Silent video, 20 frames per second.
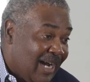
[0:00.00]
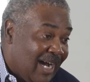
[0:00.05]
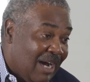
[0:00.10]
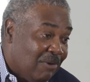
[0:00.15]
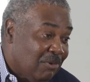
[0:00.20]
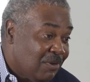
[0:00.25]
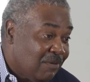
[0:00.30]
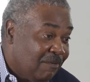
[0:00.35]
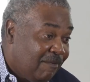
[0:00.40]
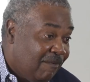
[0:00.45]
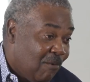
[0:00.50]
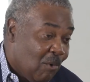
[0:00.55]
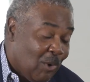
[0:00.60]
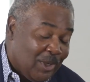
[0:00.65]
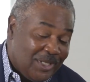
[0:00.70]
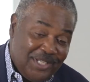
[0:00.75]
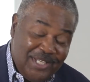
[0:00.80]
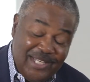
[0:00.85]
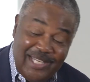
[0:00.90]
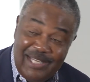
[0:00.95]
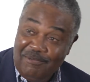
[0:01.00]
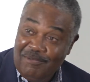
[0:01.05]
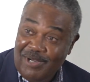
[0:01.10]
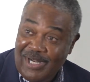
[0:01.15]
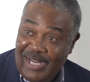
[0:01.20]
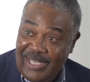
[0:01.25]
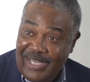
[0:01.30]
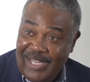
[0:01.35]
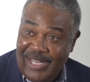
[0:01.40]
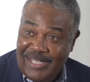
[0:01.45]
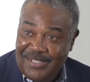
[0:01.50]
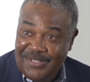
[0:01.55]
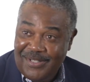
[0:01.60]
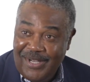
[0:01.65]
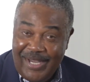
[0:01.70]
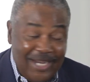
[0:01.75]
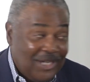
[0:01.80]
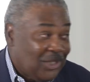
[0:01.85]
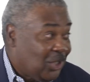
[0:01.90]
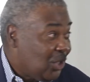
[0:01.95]
I was 14 when I got
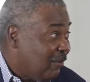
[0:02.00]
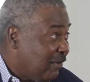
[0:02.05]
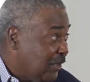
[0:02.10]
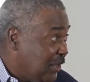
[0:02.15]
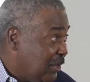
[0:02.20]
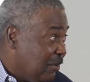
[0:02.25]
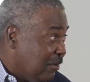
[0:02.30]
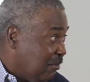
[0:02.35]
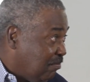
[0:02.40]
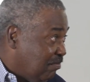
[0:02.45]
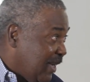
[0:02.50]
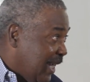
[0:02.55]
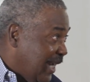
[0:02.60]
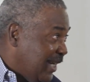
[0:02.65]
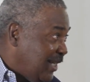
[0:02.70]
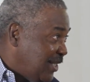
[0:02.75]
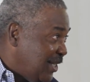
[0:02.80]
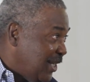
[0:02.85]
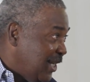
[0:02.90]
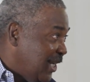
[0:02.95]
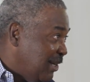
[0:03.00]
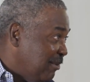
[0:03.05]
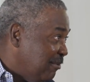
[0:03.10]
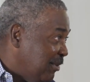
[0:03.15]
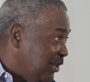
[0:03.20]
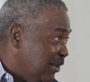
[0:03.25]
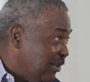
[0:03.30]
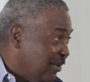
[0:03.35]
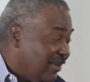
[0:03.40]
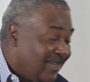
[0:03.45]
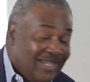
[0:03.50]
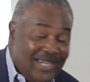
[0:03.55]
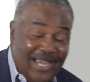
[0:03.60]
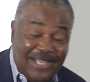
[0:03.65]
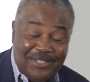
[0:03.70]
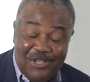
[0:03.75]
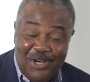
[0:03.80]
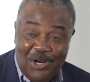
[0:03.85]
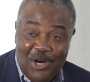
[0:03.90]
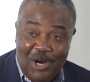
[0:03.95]
to Andover. You were 18 when you
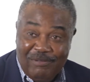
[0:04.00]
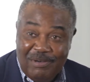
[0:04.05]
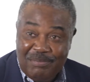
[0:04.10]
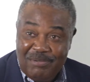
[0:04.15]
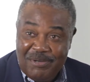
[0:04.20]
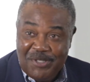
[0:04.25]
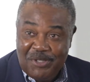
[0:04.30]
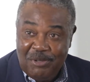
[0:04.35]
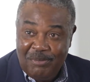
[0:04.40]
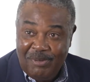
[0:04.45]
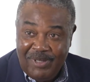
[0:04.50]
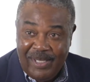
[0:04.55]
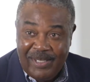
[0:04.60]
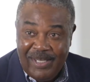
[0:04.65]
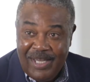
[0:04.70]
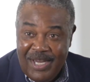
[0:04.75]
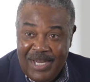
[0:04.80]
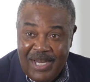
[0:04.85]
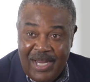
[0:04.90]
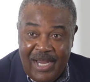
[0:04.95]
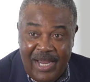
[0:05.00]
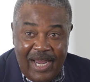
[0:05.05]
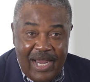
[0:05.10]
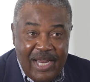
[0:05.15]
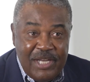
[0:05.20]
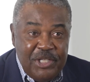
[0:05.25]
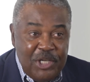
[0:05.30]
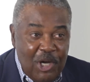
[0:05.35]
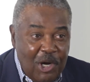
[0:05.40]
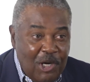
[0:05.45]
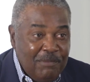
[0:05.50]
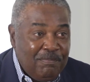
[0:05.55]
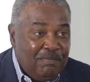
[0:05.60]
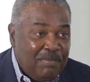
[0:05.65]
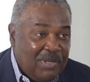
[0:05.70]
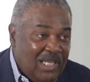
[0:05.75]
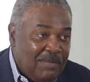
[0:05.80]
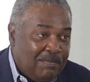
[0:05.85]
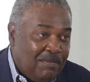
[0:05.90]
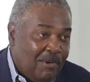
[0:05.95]
got to Harvard, presumably. And young
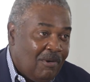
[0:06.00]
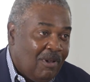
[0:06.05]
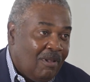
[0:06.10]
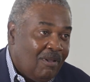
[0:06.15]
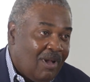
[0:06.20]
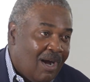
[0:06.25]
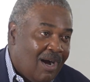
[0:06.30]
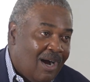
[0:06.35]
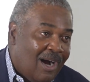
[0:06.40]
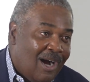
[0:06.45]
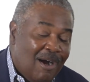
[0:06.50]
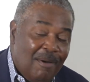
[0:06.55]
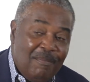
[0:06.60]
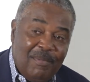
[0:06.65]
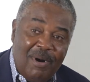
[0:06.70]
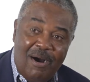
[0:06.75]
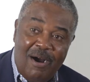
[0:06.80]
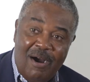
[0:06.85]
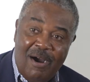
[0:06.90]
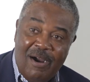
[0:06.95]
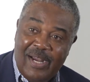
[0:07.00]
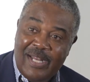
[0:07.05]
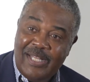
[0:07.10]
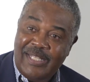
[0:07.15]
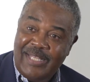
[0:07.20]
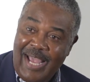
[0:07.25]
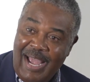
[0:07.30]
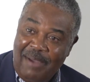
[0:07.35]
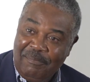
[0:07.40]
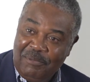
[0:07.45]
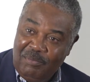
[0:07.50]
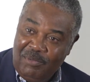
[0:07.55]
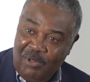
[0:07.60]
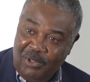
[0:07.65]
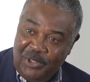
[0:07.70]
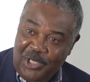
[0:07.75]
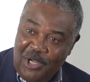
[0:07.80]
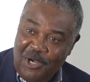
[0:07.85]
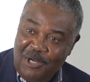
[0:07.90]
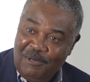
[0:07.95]
people are
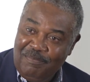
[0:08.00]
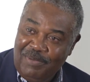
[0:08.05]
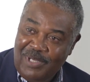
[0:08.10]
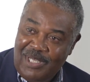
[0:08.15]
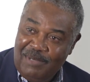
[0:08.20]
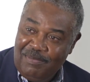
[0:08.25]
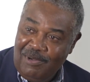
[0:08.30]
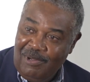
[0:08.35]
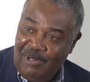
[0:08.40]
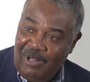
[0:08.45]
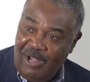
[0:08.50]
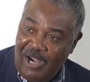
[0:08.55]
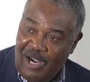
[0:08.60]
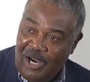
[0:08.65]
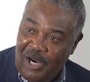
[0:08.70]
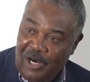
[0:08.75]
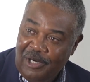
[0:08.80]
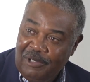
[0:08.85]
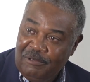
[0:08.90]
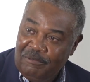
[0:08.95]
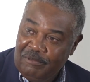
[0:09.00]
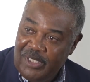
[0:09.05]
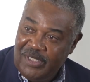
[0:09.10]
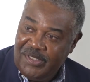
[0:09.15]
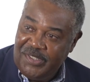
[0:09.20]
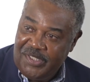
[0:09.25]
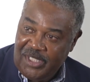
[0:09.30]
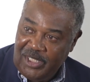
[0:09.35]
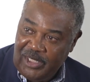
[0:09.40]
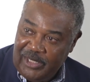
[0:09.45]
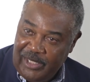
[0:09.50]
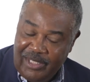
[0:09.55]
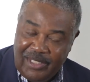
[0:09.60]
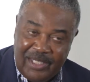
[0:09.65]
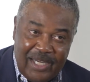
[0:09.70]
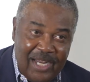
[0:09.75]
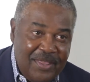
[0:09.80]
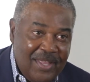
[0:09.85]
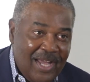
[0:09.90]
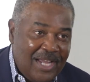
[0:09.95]
adaptable. Young people are
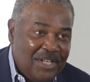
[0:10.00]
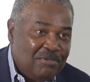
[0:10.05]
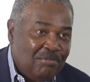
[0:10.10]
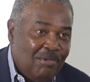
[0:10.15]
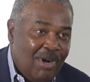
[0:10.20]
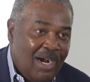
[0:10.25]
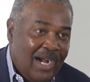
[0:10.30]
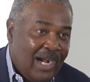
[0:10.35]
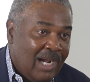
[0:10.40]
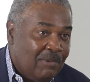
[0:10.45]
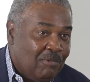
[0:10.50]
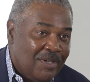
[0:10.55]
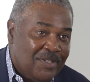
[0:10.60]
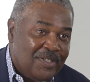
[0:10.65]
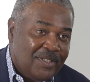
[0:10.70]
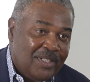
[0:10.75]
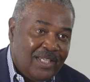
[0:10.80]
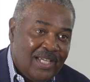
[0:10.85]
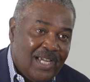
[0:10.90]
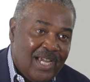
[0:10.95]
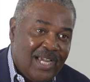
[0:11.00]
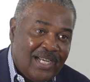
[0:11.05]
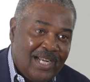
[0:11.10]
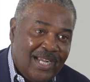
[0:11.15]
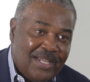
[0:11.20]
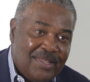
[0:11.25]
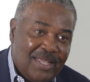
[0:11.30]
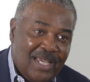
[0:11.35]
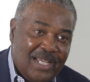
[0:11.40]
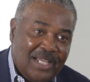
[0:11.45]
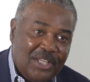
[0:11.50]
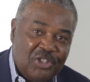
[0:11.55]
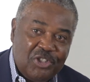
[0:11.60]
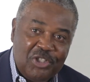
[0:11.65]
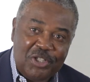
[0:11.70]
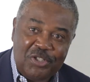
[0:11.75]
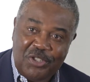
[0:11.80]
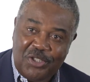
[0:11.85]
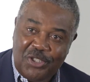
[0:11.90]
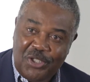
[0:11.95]
resilient. And that's why, once again, I think it's
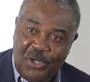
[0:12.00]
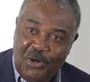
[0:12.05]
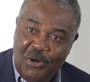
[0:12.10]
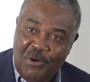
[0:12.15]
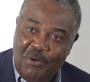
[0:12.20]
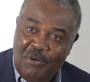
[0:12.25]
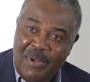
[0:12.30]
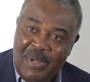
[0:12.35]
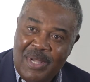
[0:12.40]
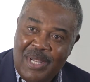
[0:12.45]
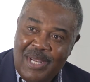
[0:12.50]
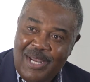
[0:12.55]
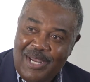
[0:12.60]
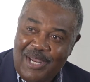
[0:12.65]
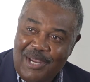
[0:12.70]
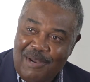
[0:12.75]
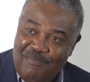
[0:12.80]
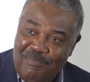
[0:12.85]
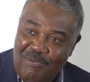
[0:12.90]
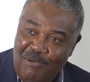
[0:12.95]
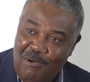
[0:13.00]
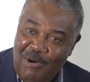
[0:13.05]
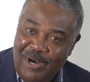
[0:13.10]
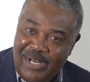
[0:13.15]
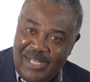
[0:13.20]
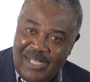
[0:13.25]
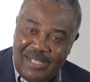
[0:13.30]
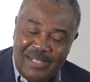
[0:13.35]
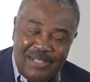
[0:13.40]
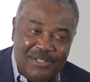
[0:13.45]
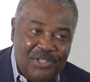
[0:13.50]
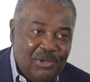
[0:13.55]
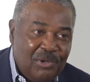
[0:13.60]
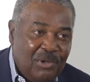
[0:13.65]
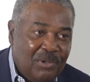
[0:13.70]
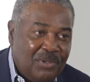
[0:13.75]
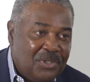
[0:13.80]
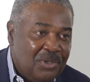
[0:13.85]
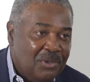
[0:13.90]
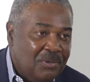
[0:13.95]
just so important
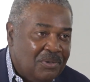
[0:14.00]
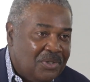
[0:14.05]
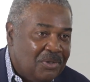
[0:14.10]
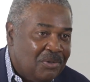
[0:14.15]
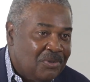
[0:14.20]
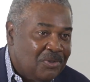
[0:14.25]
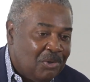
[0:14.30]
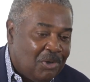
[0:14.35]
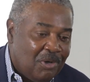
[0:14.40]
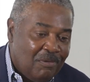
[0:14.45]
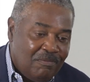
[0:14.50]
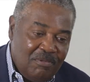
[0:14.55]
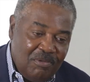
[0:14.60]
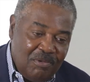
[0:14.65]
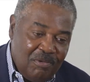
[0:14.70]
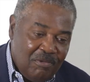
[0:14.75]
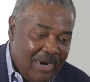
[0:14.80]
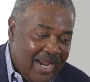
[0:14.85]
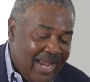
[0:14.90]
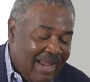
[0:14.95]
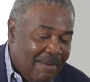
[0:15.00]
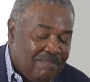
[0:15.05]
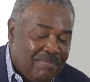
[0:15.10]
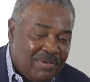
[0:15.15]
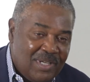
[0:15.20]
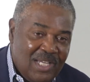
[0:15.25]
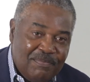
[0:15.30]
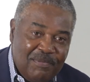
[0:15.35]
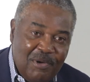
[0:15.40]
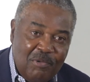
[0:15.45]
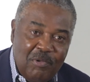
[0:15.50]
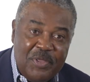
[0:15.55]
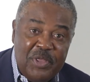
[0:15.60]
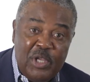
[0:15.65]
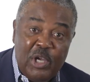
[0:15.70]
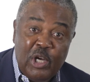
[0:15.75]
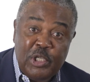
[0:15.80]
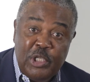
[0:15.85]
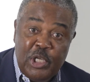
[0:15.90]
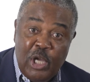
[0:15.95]
to sort of grab people when
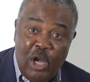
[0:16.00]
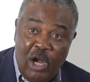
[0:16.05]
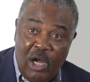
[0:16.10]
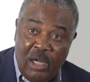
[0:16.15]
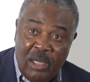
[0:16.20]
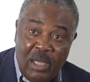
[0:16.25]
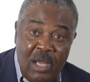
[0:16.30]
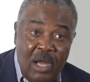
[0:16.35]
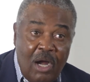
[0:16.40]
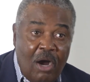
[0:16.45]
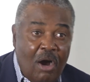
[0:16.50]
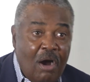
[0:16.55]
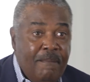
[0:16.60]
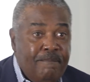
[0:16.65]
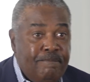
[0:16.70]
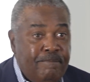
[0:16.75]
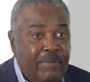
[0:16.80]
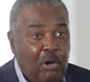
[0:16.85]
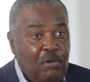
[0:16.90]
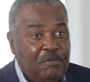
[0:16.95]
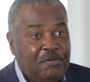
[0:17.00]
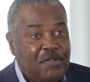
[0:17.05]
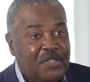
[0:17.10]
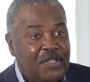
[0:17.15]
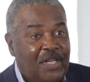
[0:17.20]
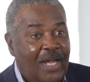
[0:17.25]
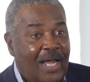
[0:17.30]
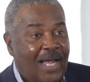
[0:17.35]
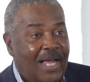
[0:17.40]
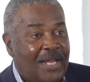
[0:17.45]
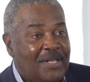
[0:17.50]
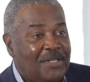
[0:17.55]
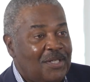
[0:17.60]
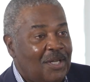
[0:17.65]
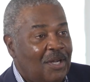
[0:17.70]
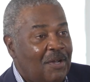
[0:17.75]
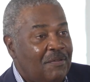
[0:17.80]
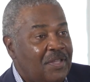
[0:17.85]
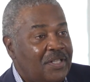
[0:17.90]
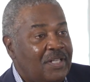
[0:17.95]
they're young on both sides
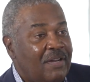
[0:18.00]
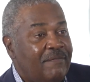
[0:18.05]
of the